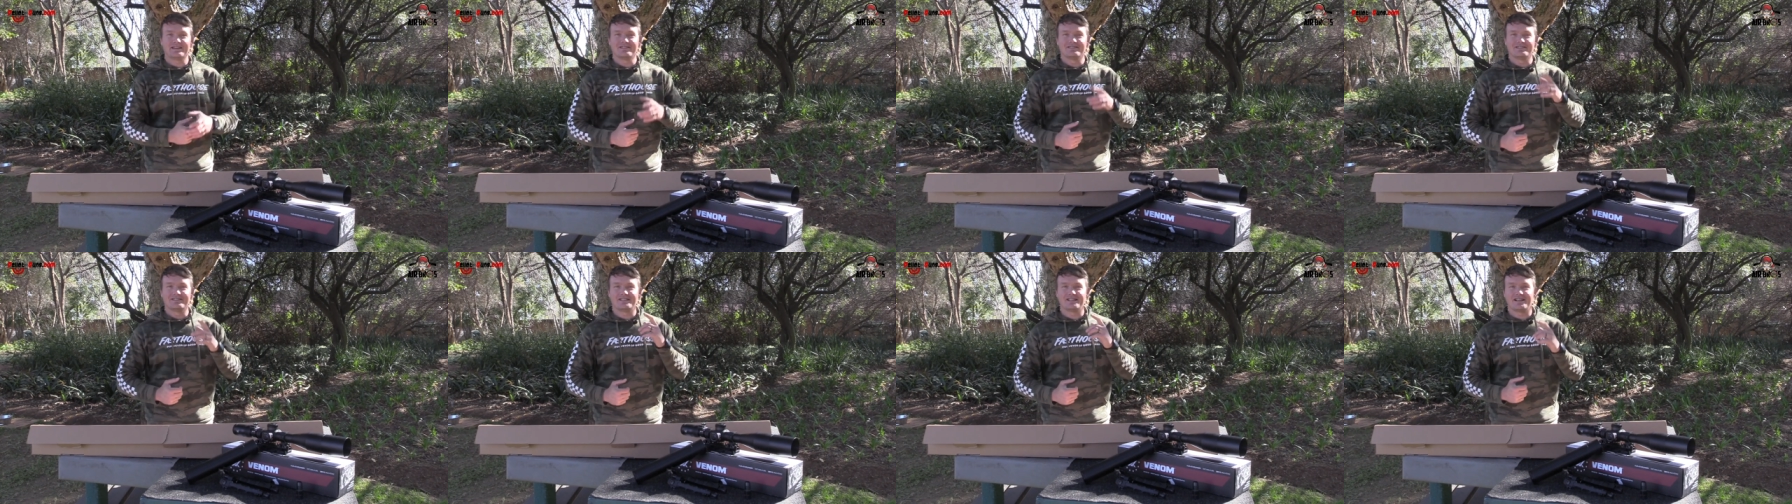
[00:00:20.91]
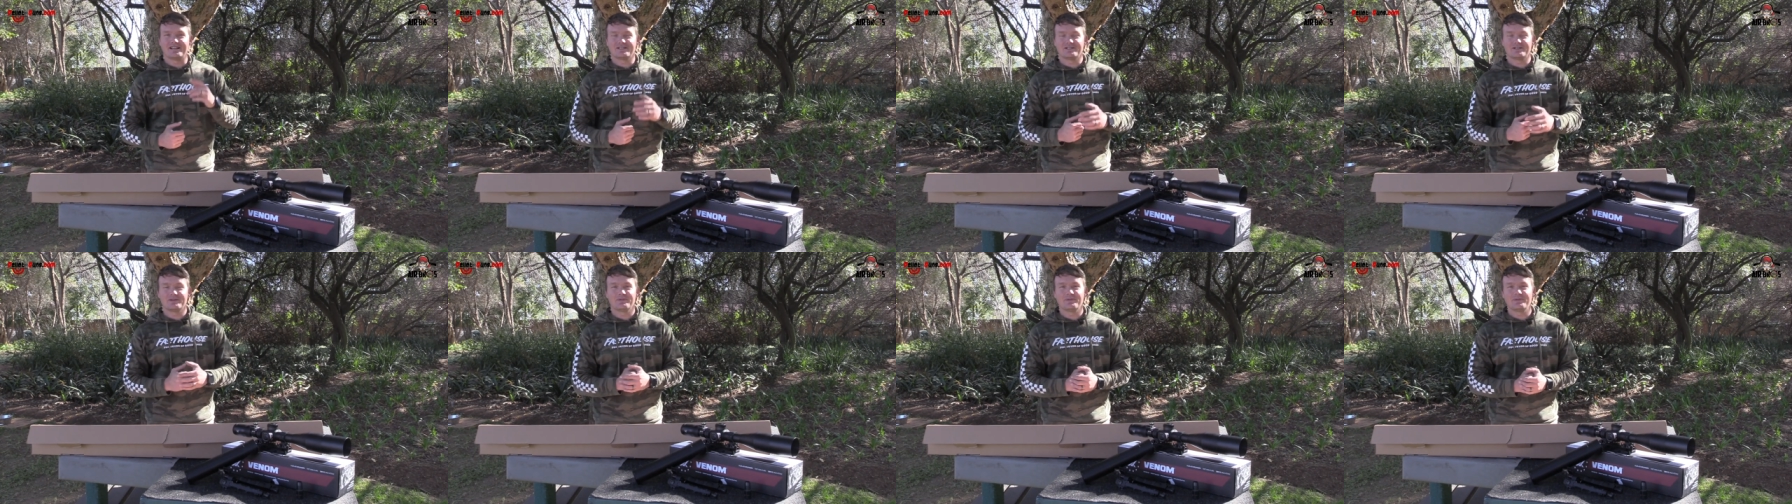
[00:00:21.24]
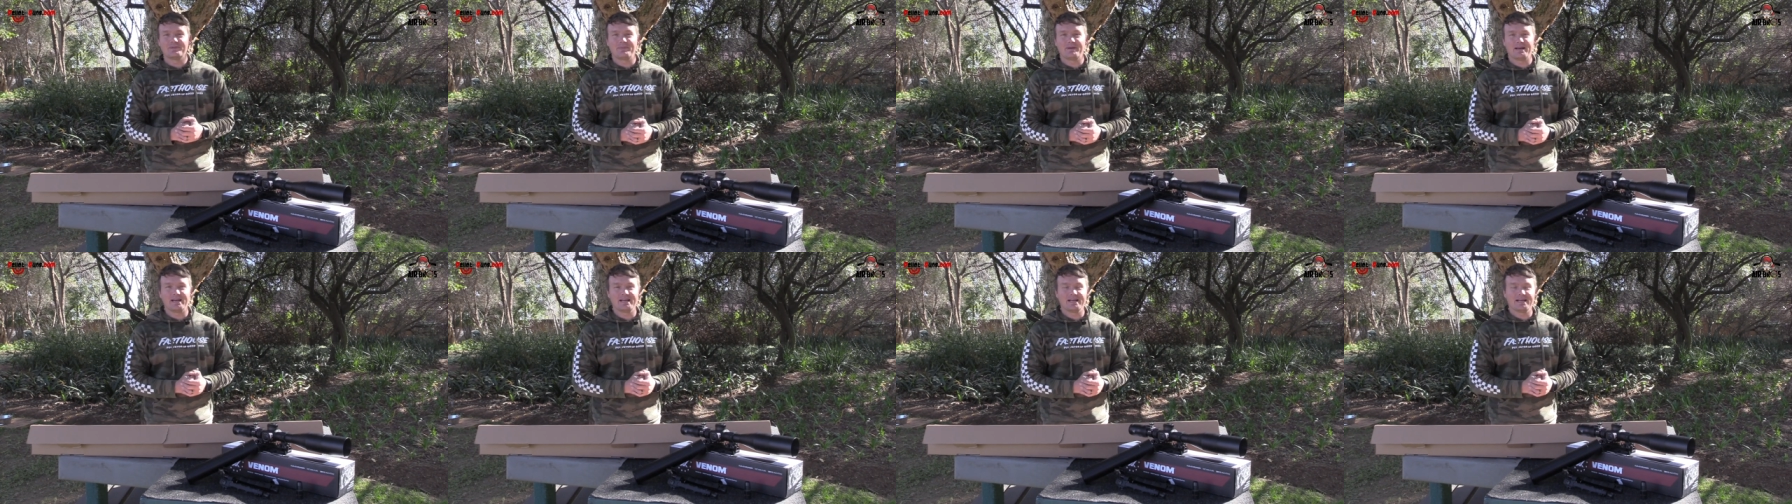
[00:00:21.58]
conjunction
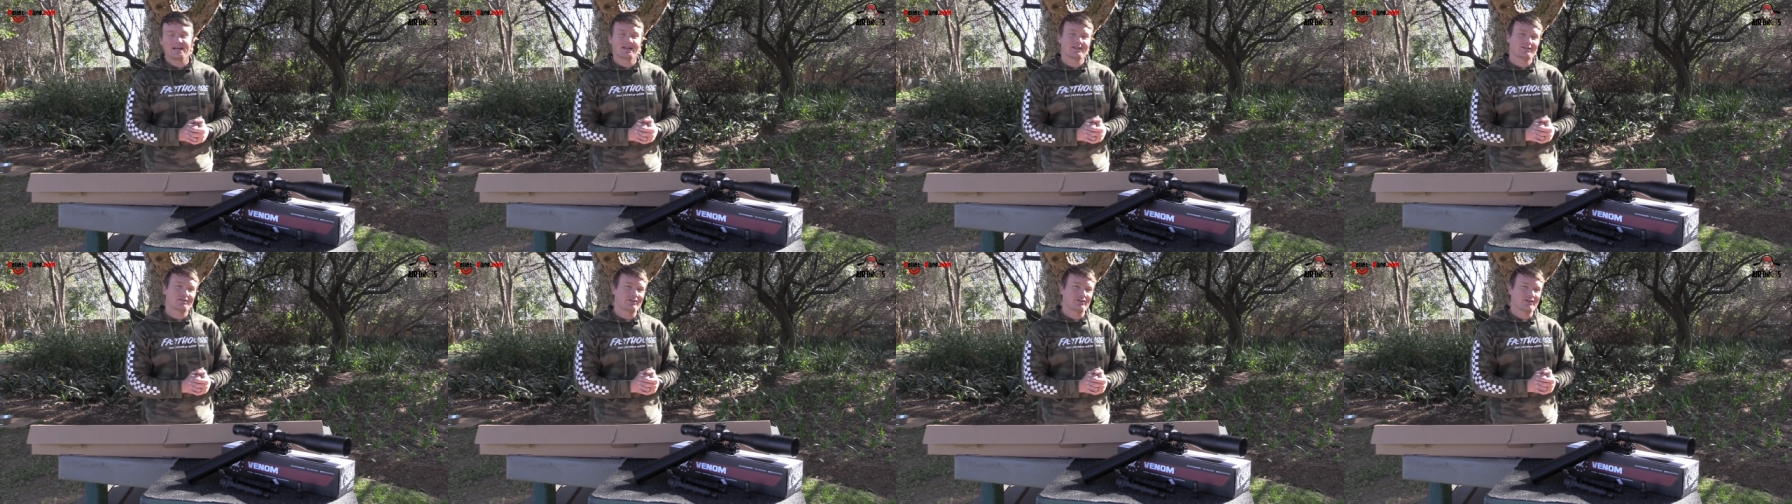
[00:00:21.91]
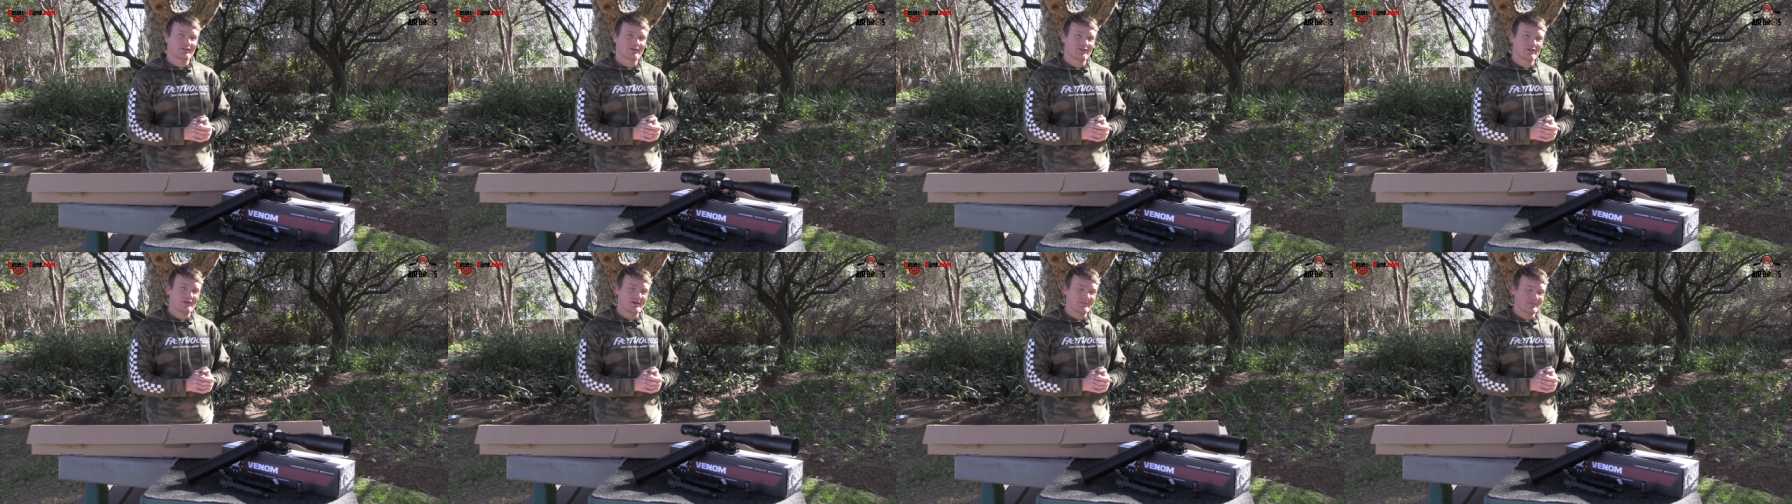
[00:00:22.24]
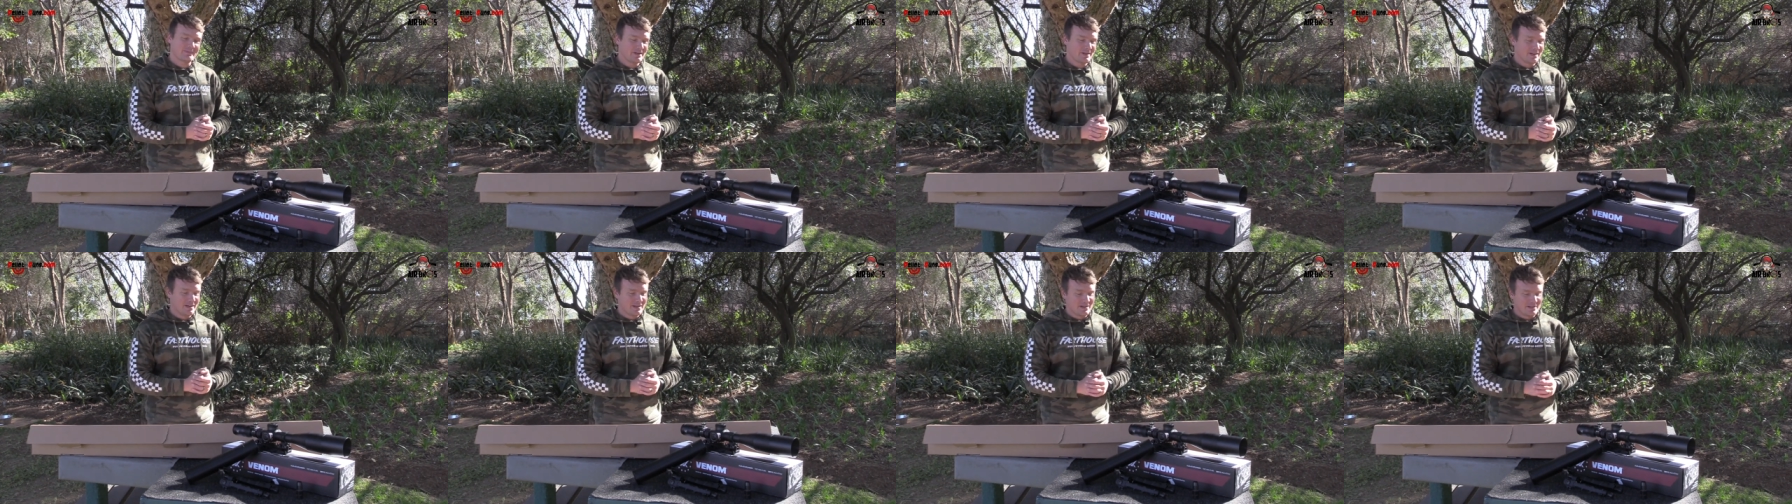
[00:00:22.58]
with pelletguns.com.